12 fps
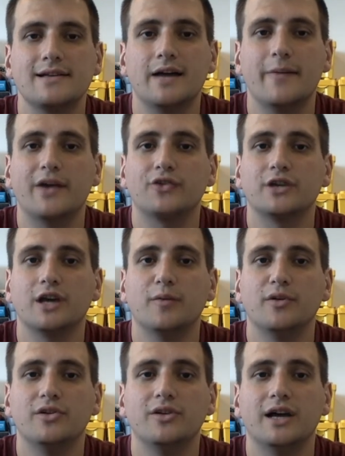I'm actually
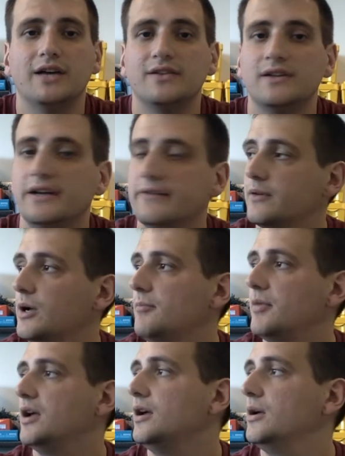coming to you guys today
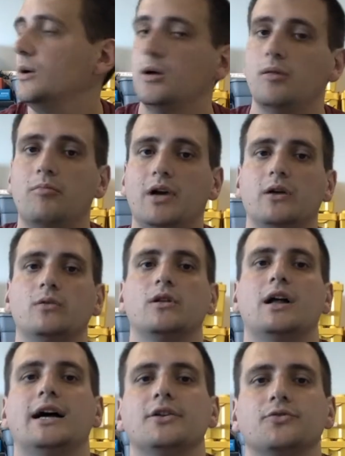from my own
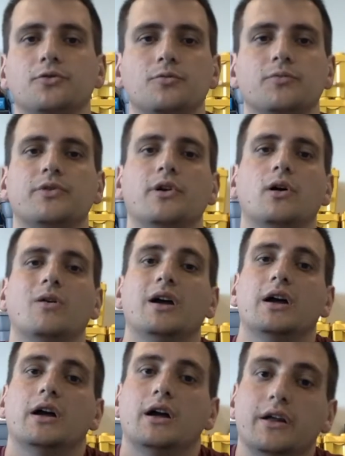classroom. So,
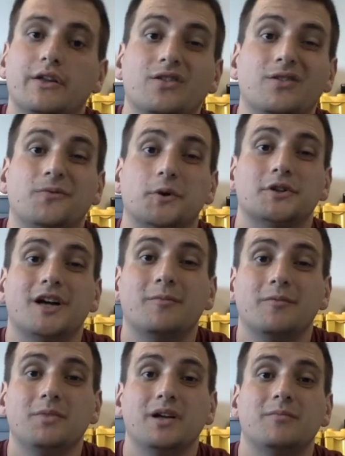this is the first time
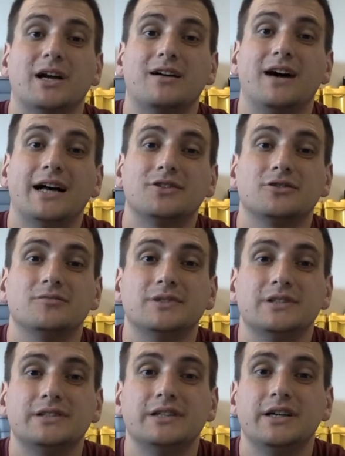I've been in my classroom
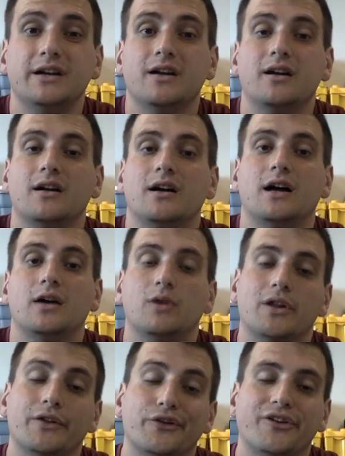this year,
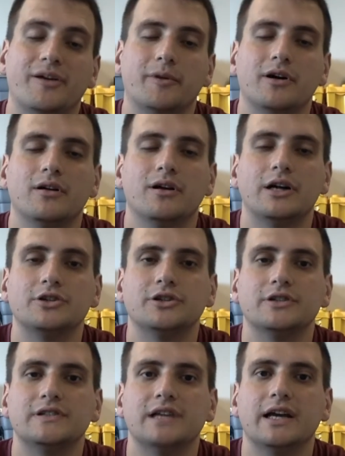this summer, I
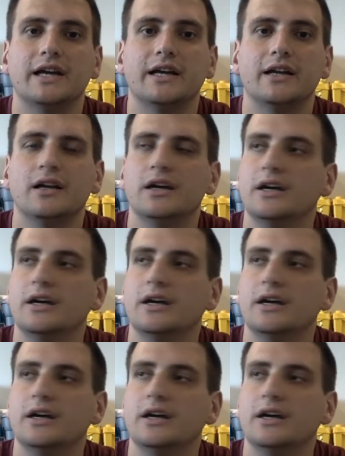should say, and